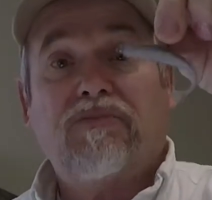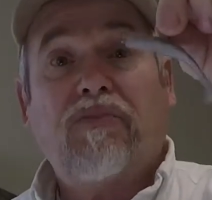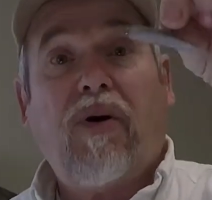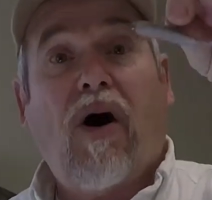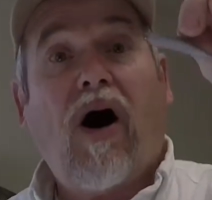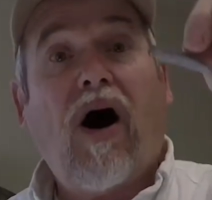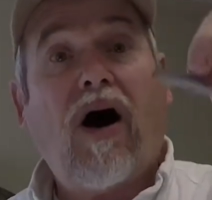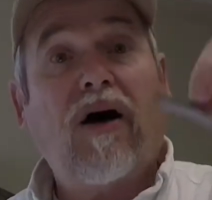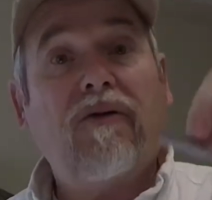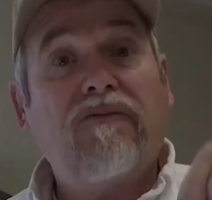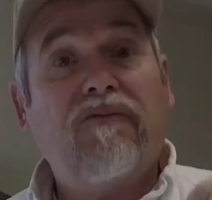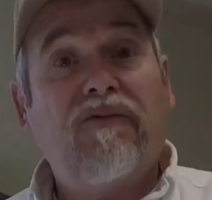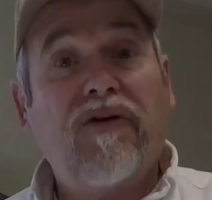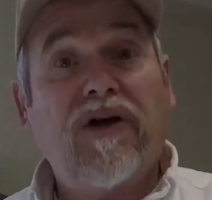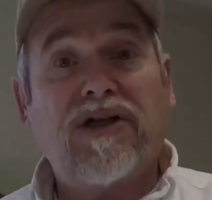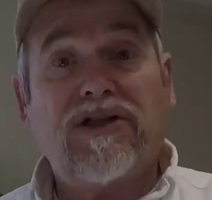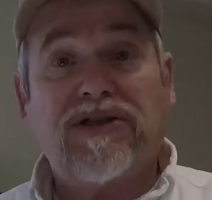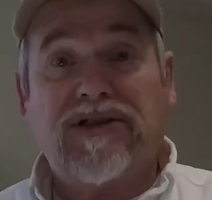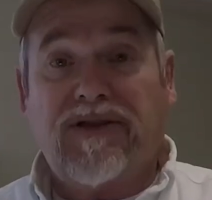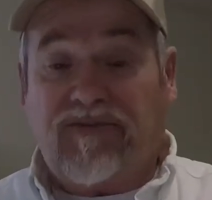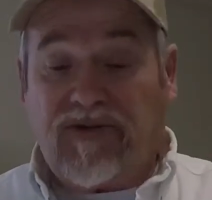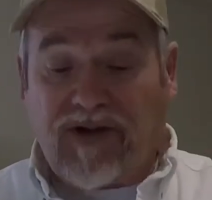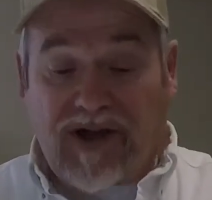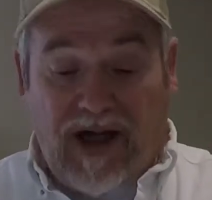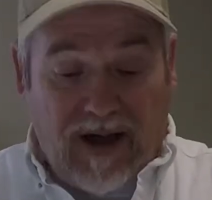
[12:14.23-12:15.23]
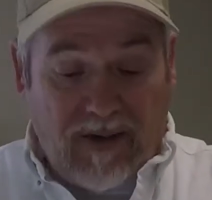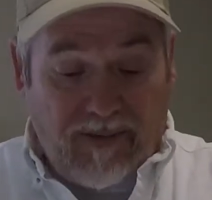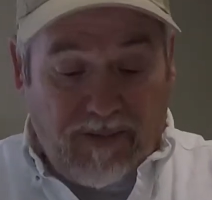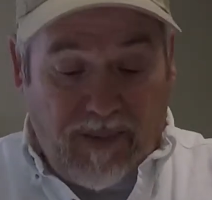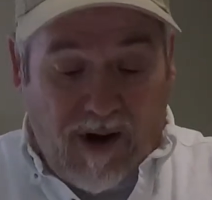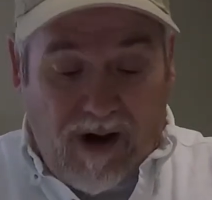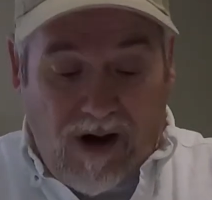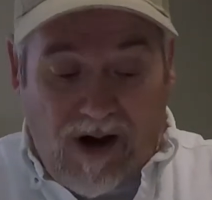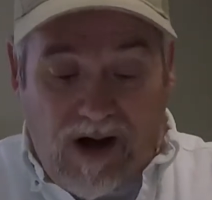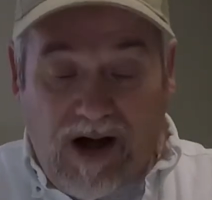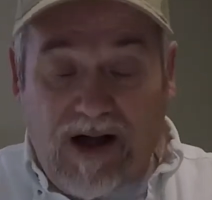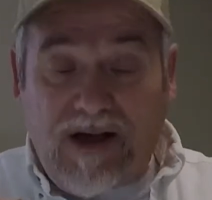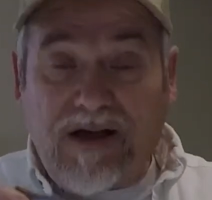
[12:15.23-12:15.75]
Pond fishing, if you've got a
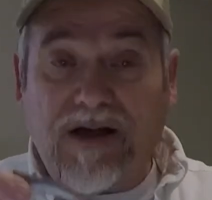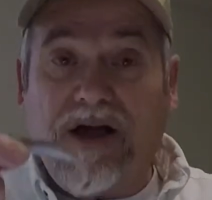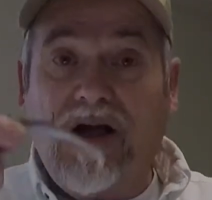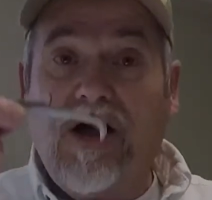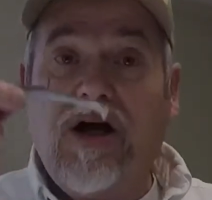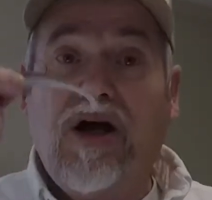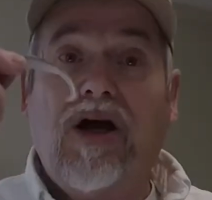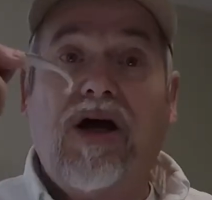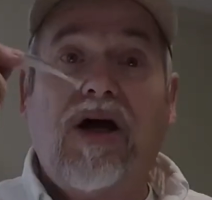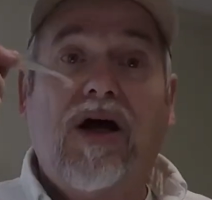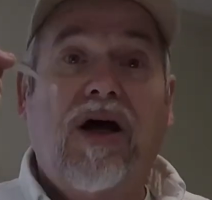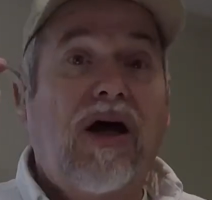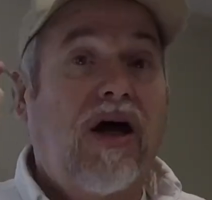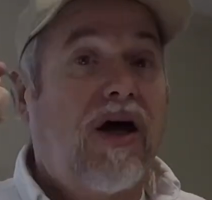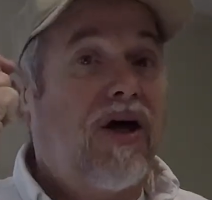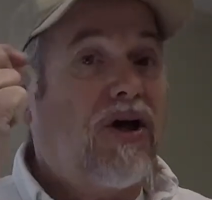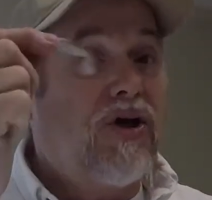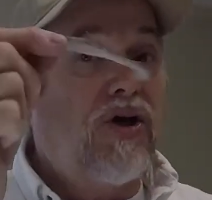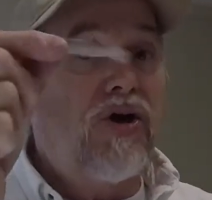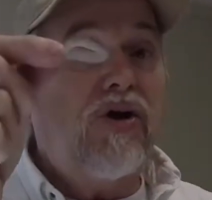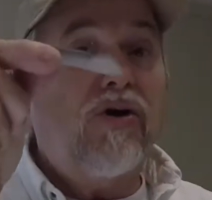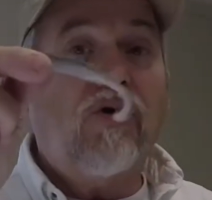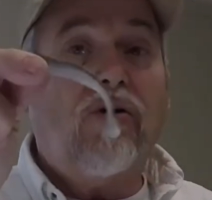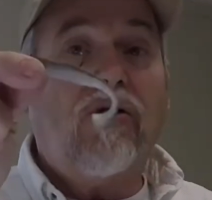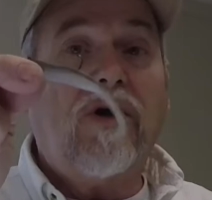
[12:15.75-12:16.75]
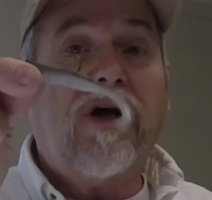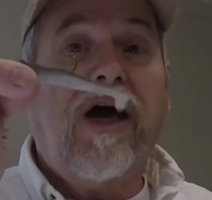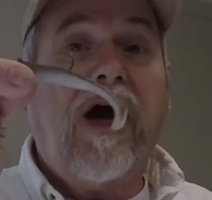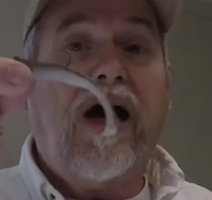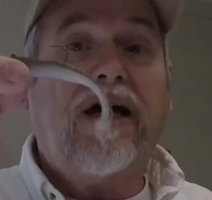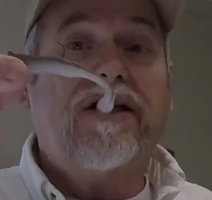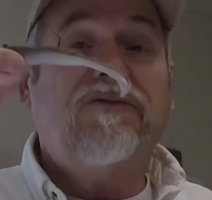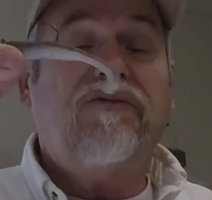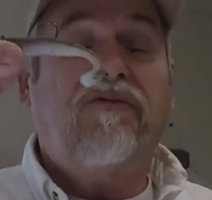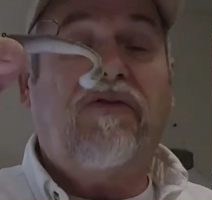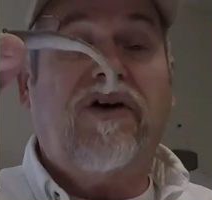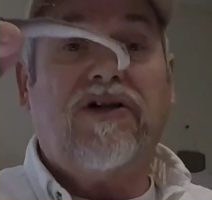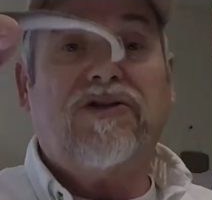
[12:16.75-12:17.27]
pond, you're going to
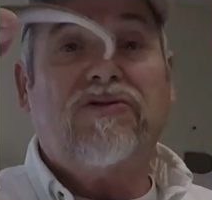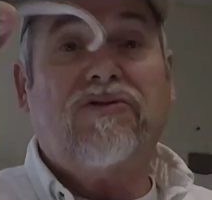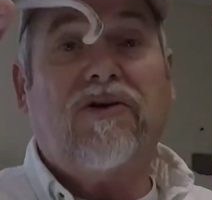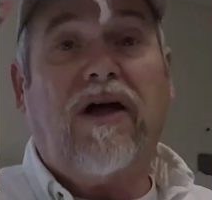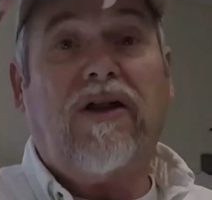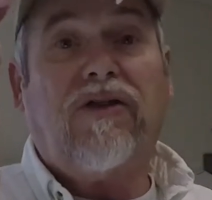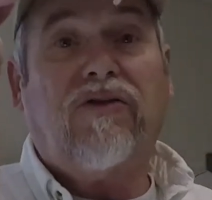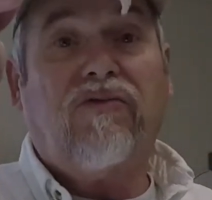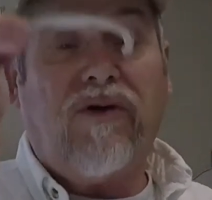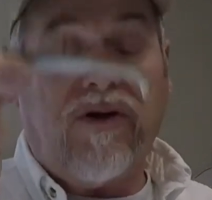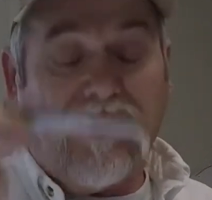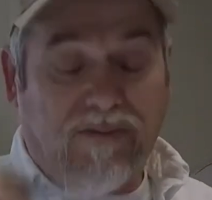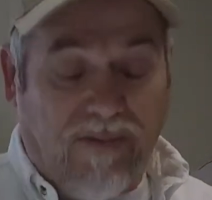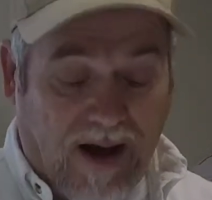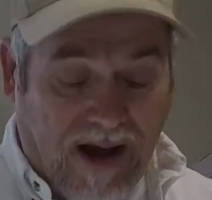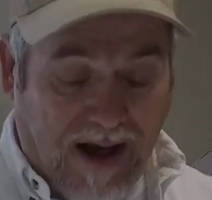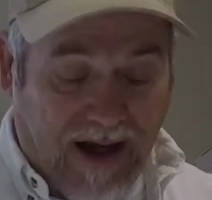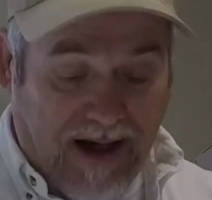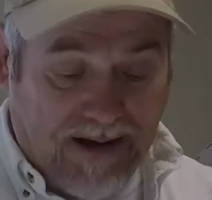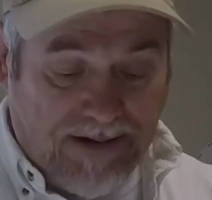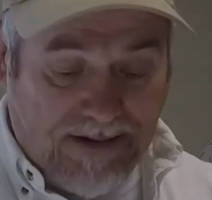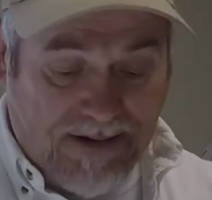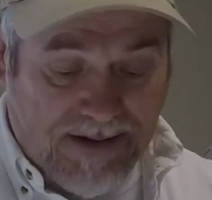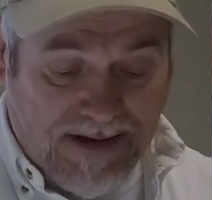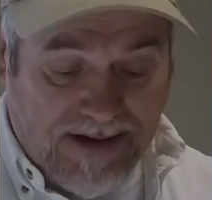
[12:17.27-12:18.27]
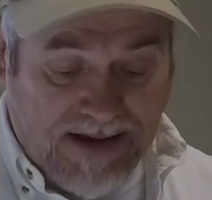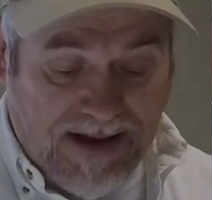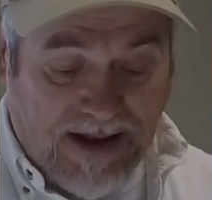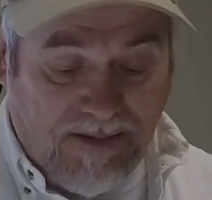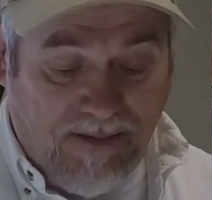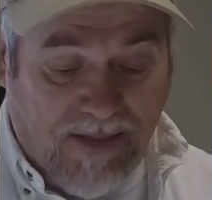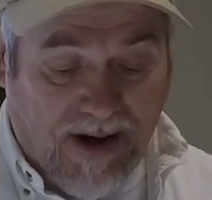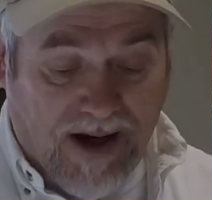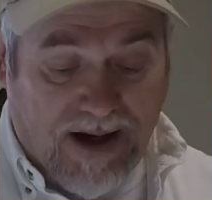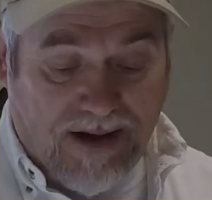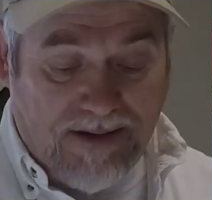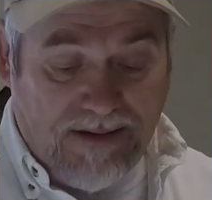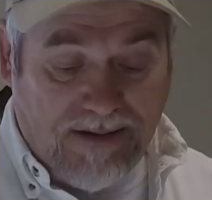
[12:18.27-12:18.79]
catch fish from that 3-man
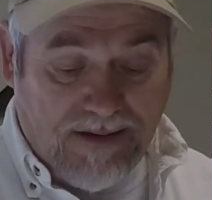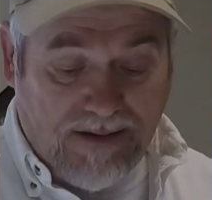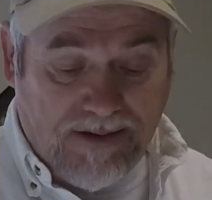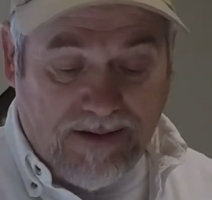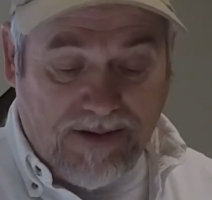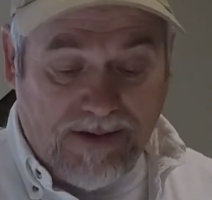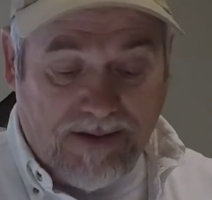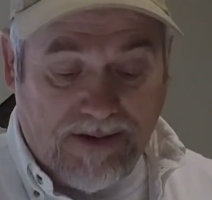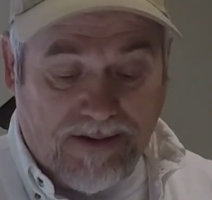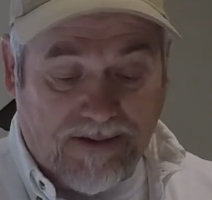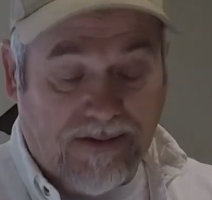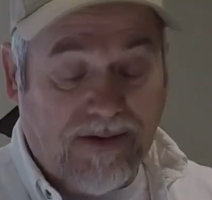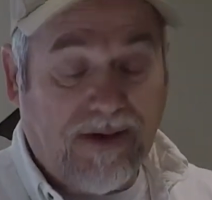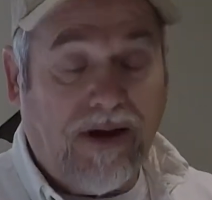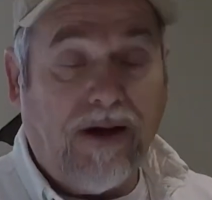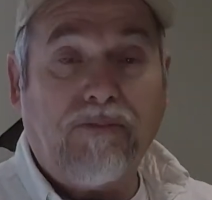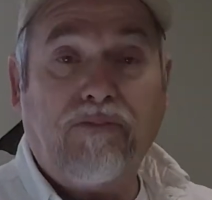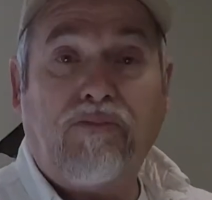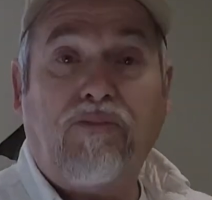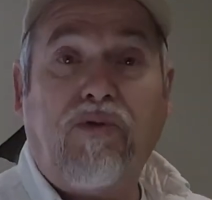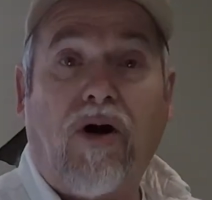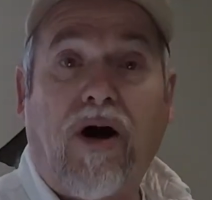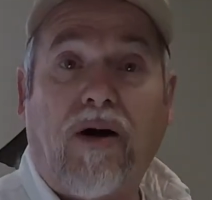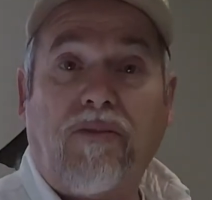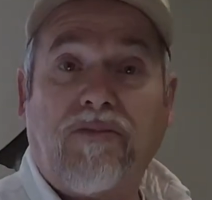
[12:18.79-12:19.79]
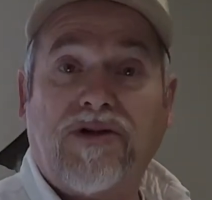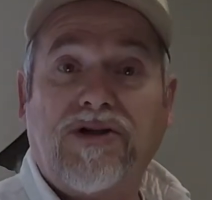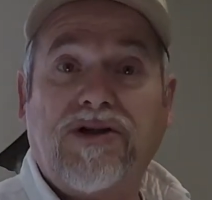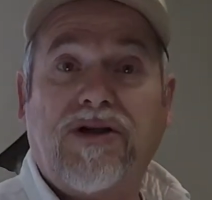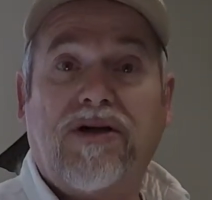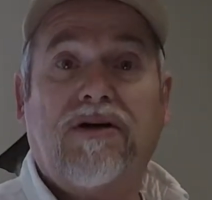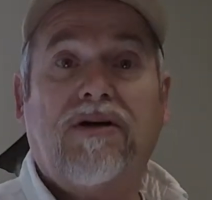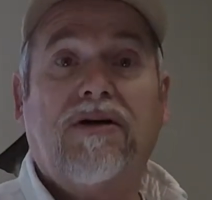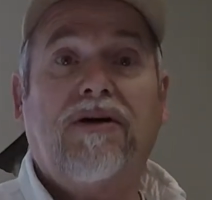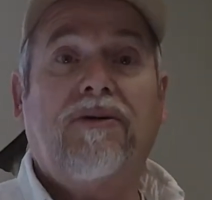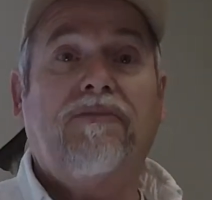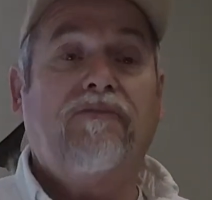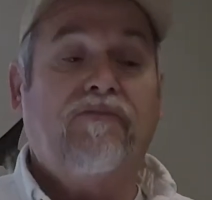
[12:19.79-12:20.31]
Z-Man. I promise you.